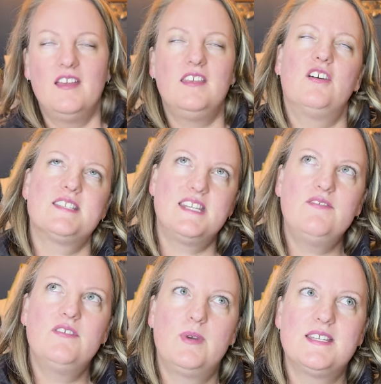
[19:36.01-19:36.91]
Yeah,
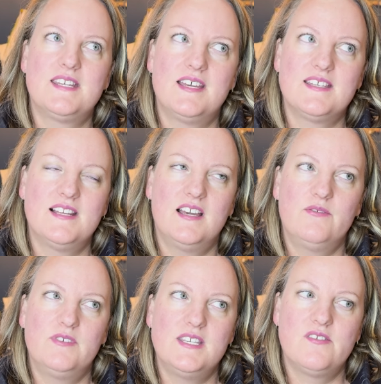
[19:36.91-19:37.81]
Stephen West does
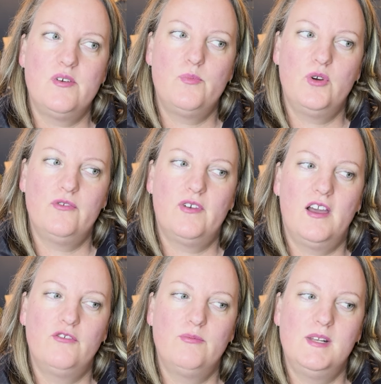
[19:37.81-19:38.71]
love his
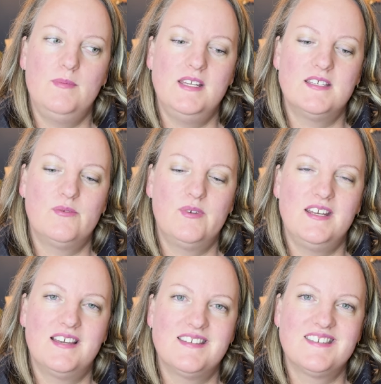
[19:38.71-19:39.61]
3.5 millimeter when he
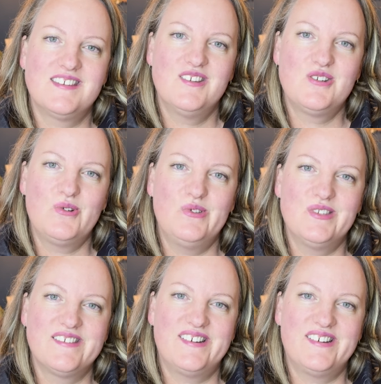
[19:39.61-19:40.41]
does shawls,